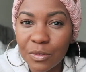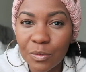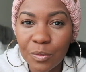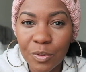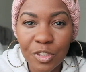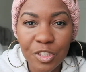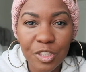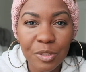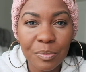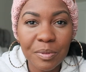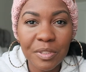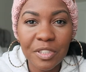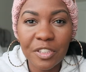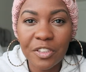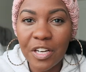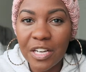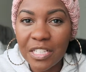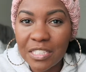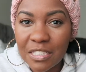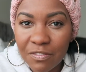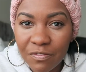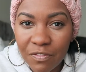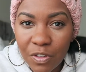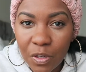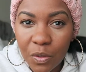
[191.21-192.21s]
a worship leader,
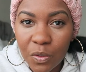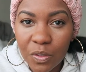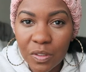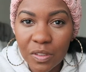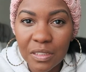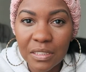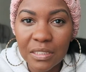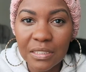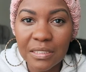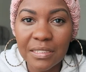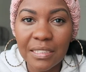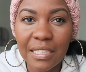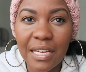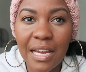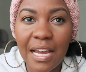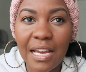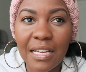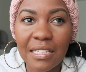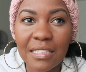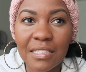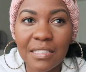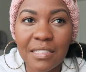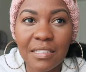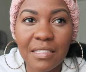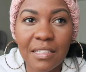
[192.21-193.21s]
as a vocalist,
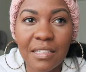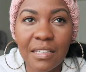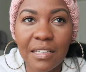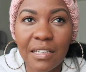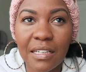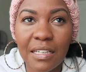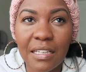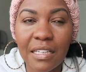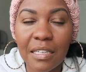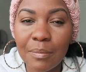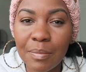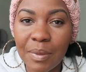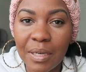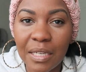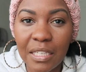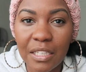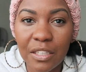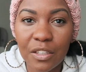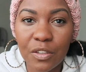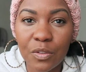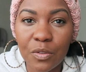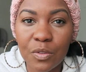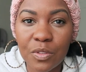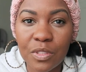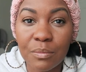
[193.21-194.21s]
as anybody
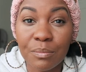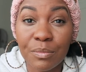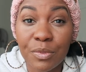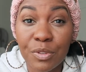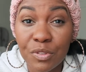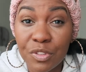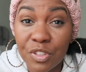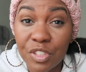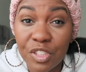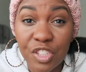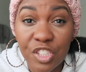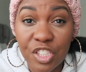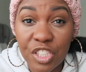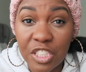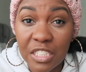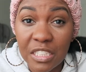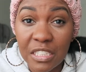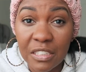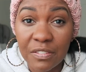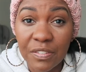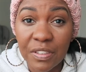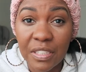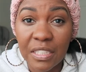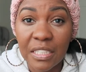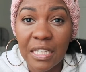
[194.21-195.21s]
who's a musician
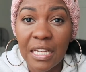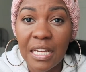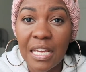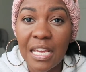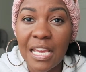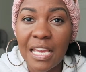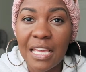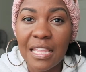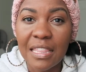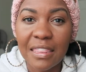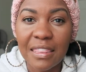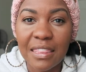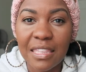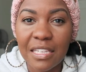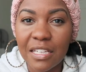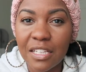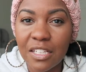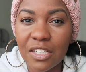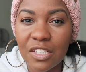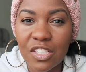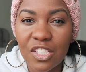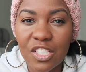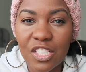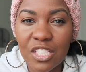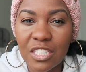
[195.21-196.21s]
even,
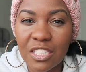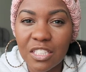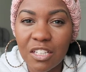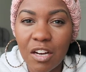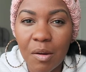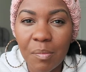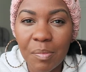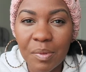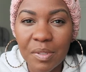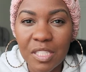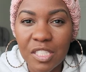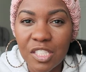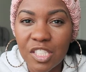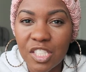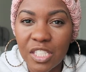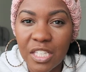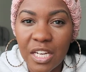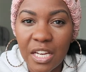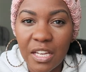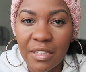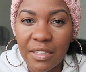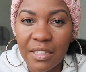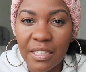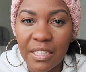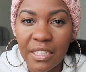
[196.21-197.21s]
there's just competition
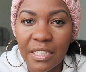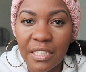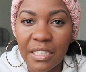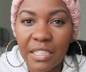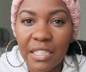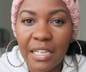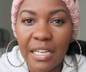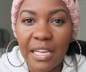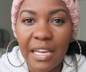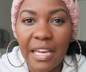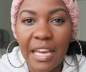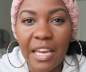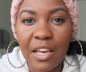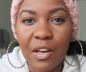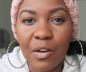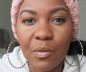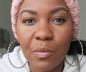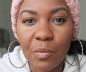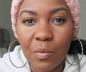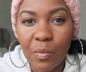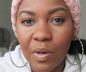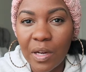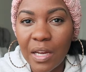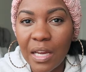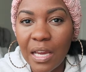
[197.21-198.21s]
out there.
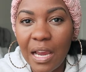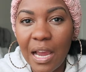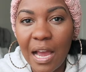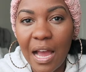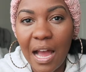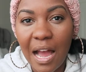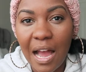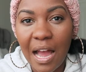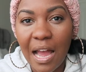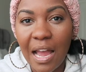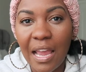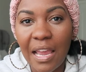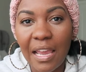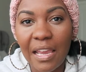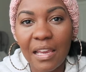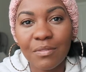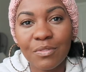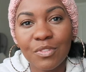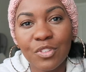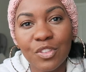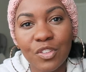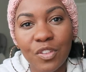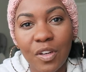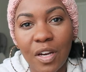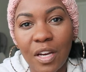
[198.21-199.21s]
And what I
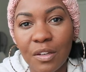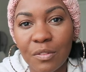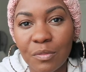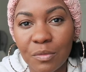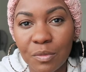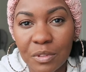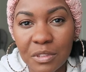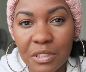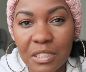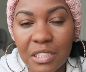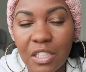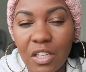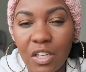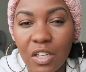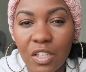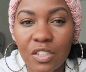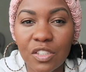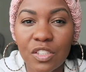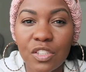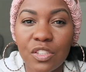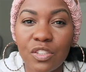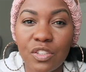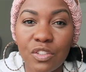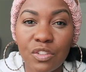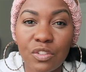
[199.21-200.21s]
have tried really hard
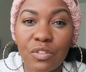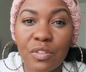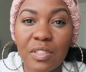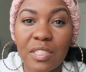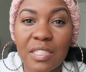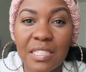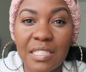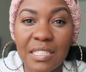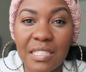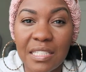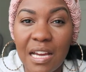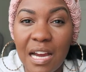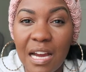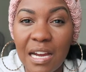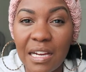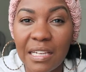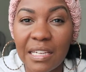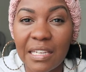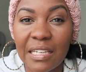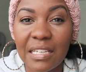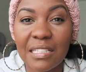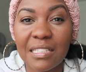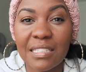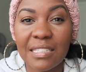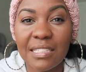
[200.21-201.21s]
to do is not
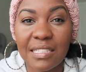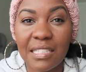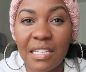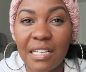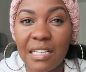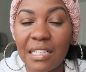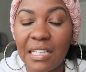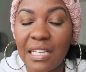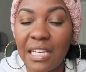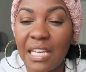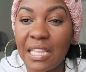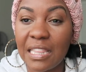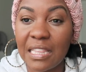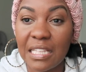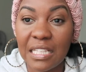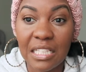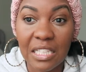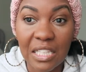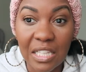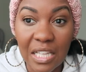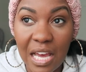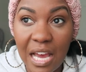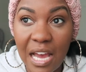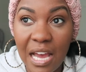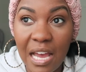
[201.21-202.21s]
get stuck in the
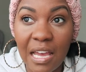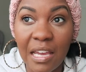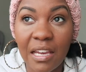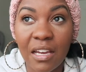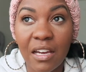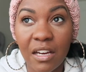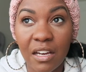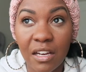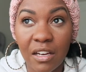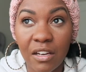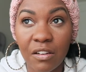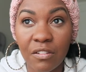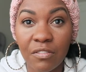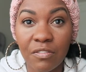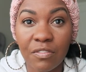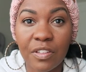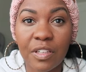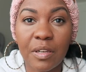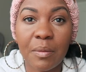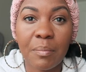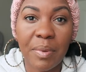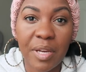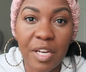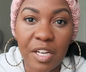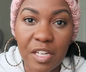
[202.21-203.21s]
lie of
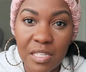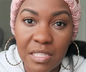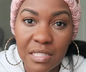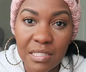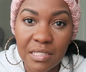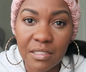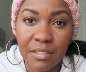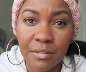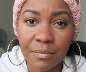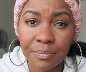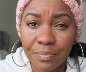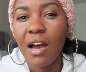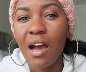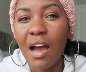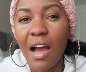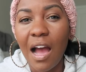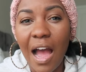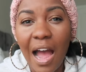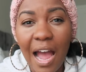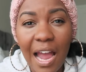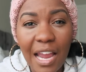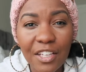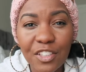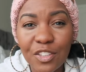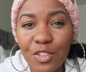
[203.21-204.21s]
comparison.
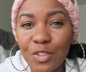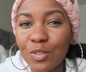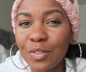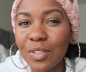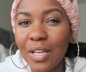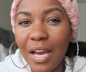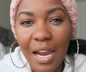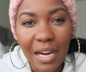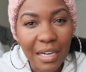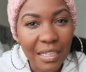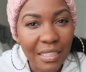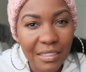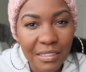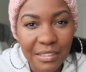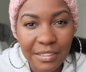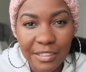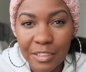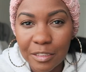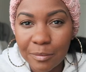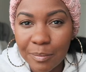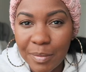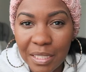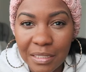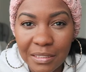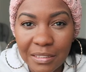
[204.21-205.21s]
I do not
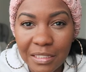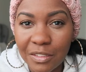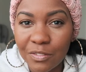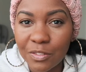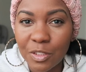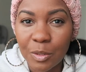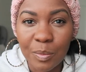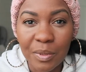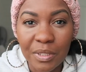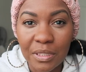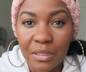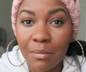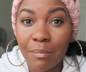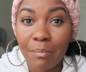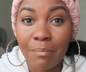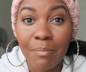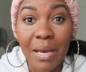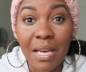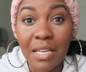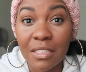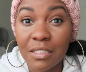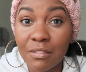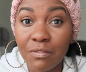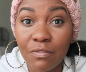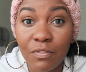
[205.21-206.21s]
consider myself to be the
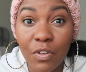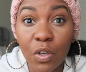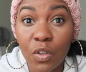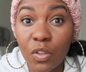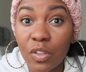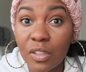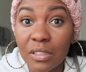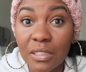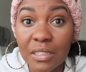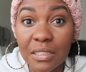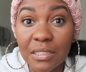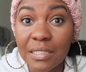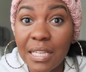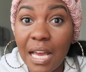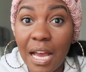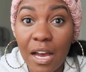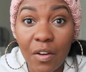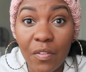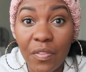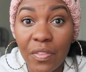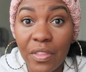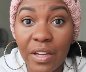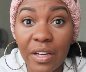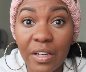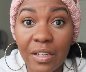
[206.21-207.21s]
best vocalist
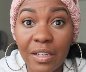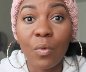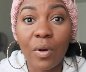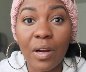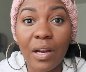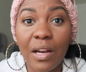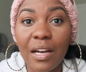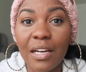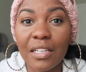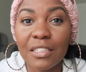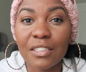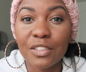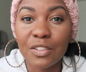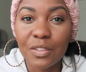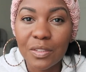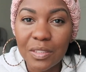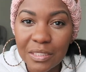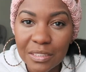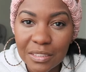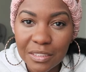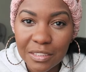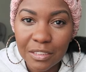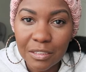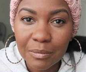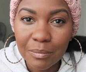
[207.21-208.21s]
out there. What I do
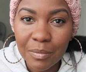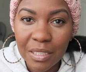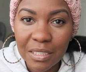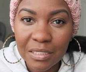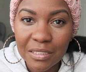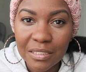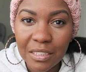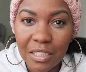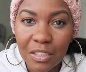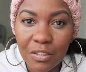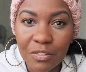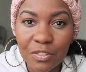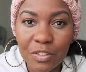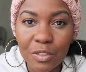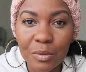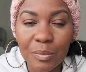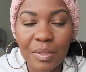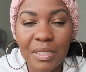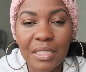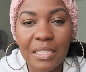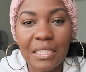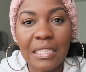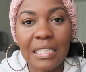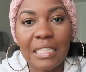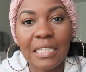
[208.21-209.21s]
consider myself to
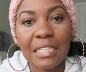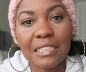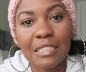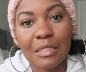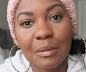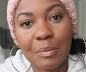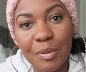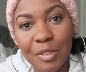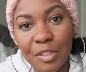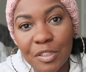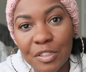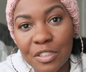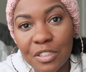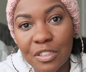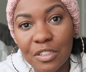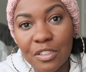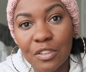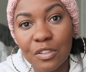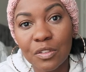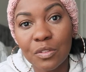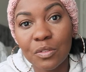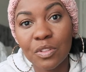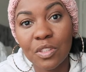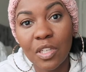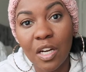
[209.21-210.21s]
be is a person
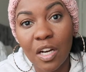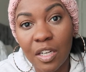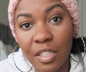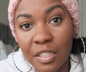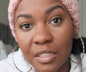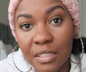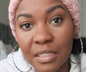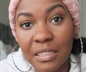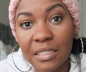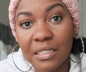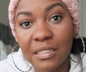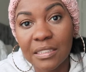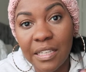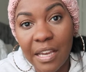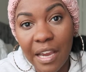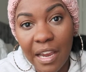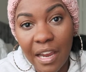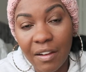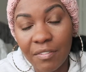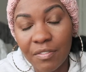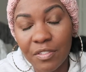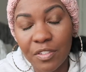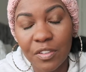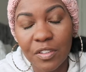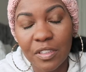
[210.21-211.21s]
whose heart is
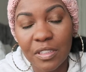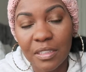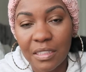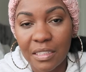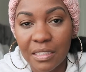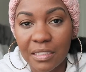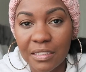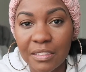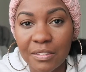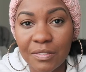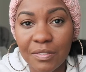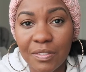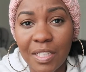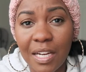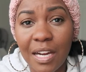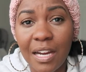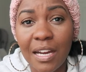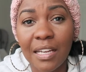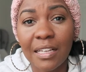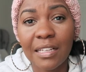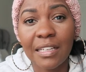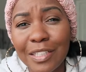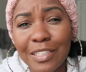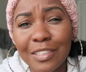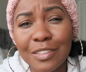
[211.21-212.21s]
after the things of
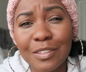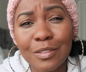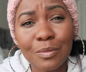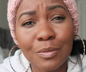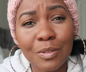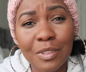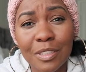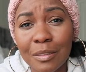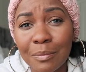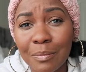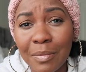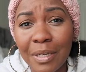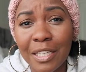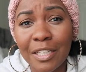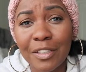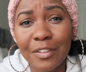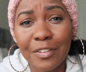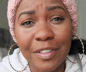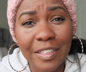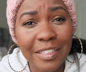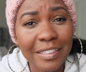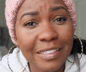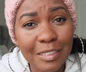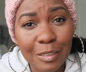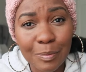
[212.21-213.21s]
God. It's one of my
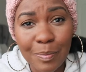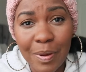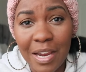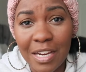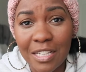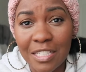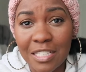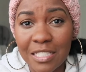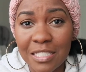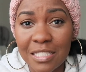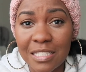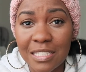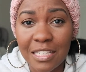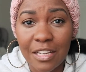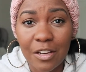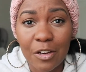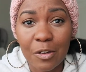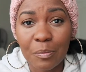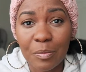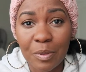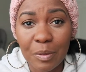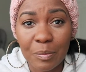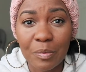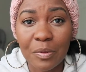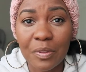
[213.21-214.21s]
greatest passions to
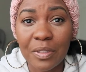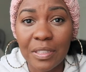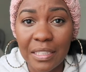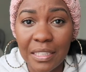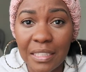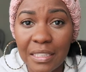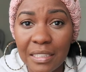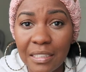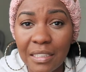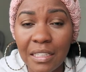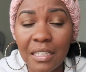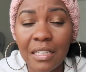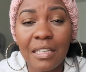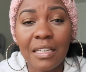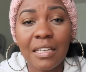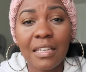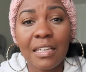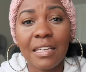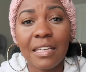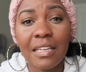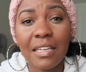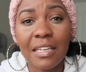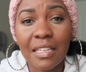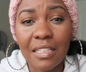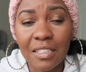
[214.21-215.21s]
help people get
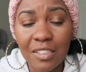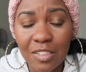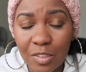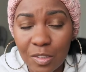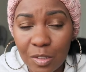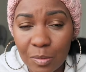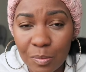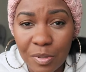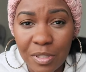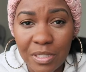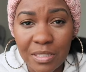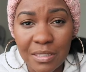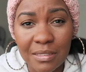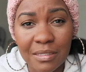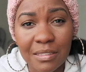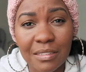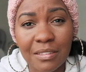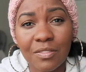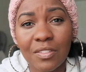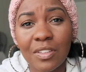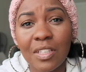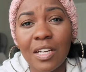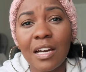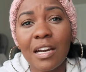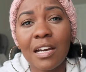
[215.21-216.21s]
into the presence
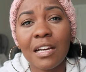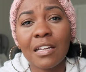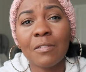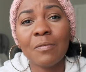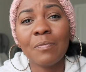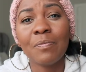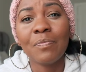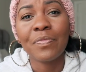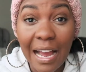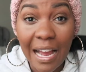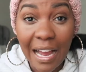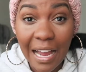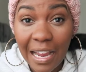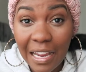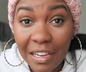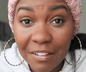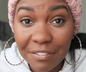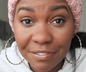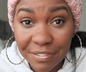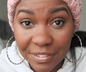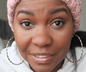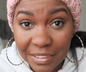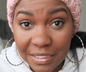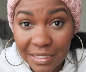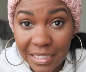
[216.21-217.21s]
of God. I
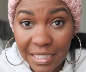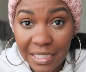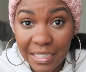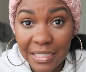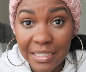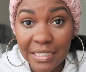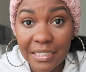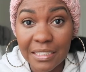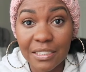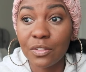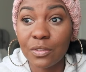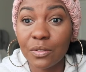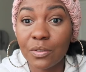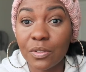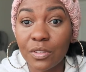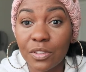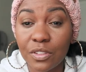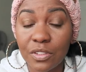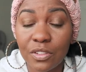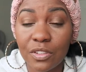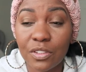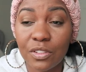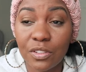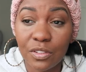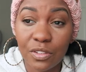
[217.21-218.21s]
feel like in order
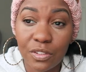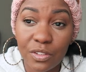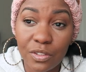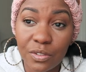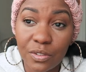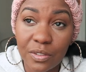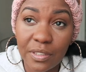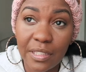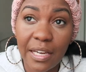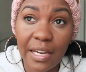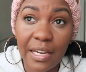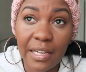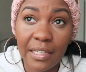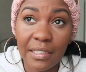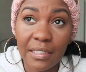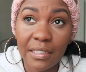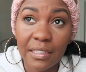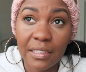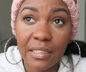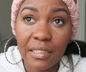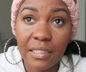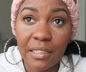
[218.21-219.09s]
to do that,